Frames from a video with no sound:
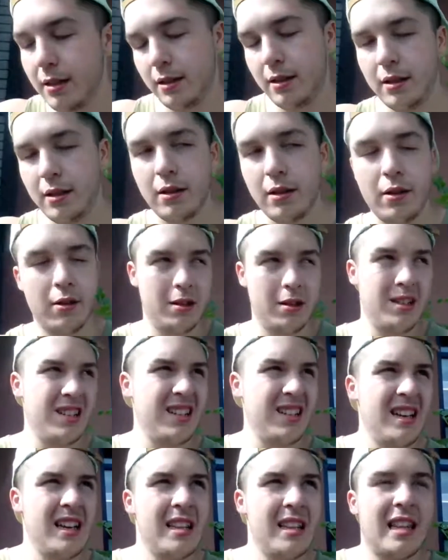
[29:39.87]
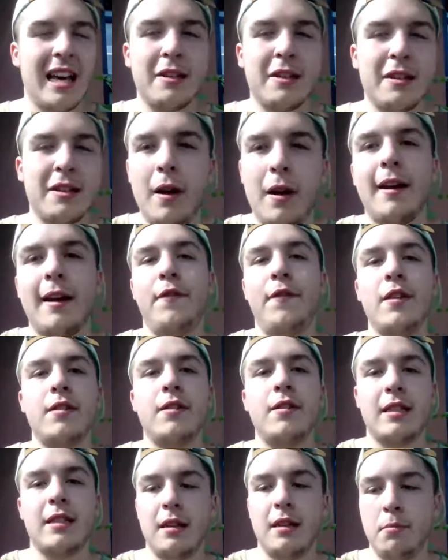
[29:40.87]
it, so that's why
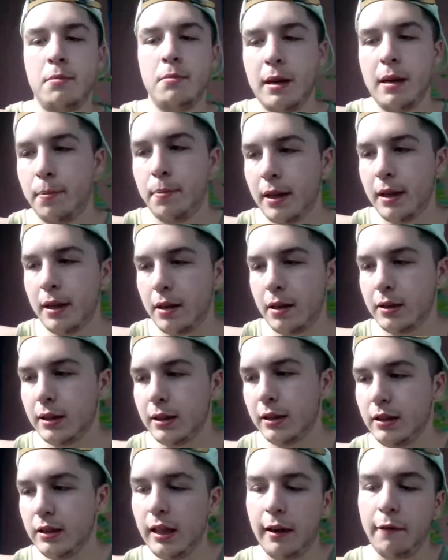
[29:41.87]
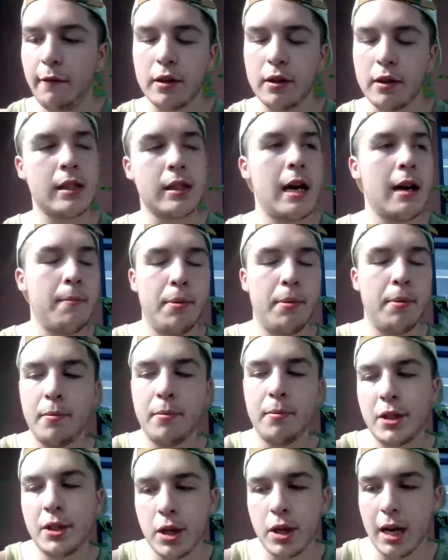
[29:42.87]
if you'll see me put out, like for example,
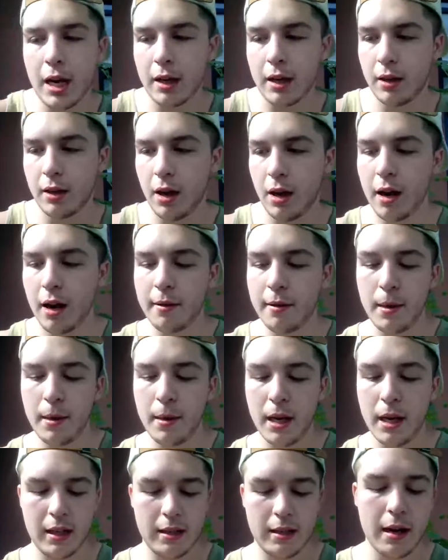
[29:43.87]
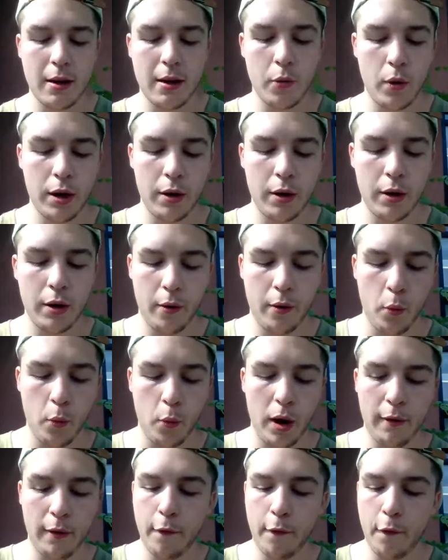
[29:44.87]
my track Automated's at
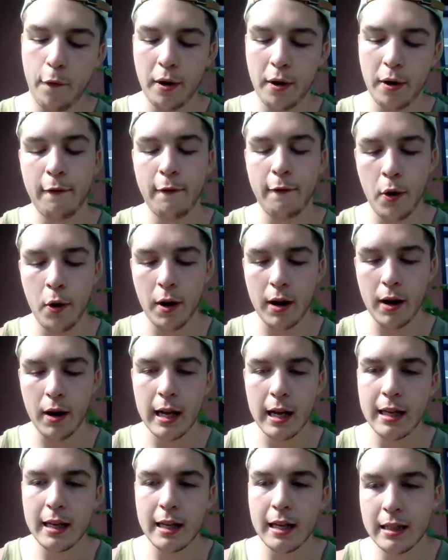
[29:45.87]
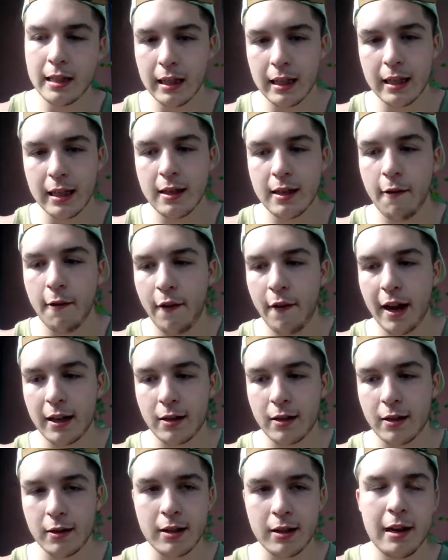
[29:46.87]
144. It's because
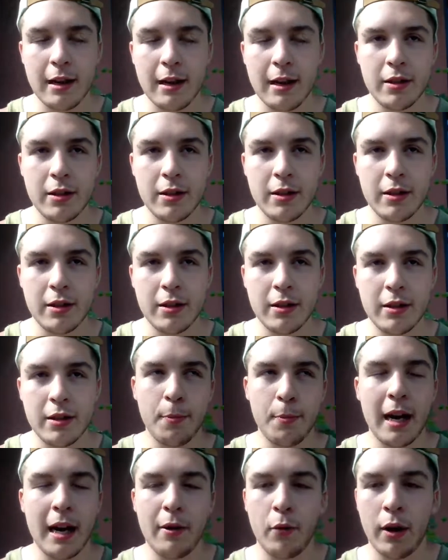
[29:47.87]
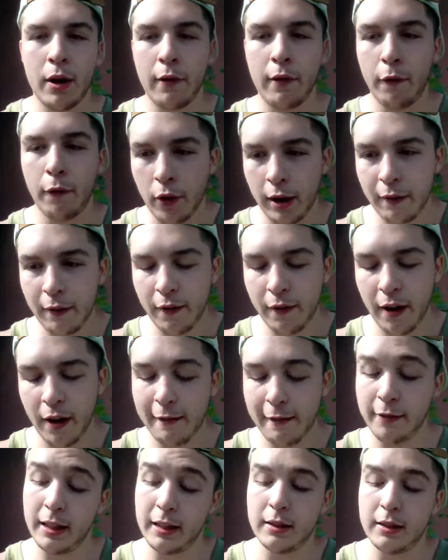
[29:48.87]
Effector sounded stupid at 145.
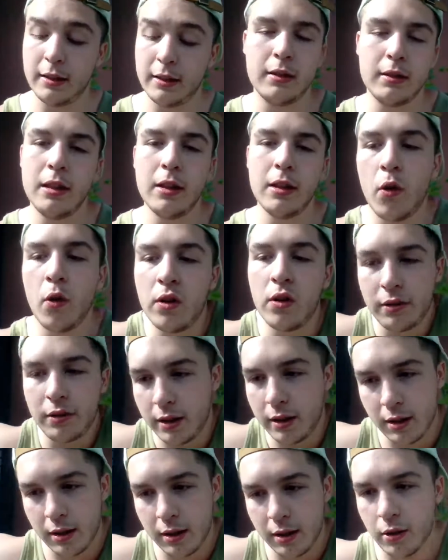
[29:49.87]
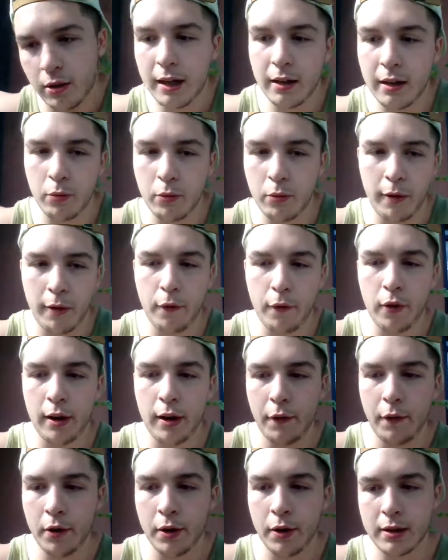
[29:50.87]
Like, literally the only reason why I did
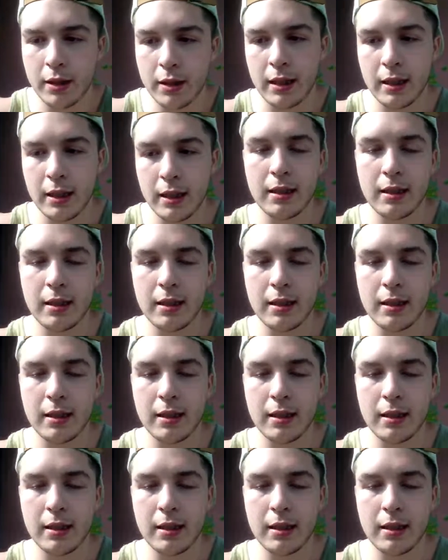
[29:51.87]
144 is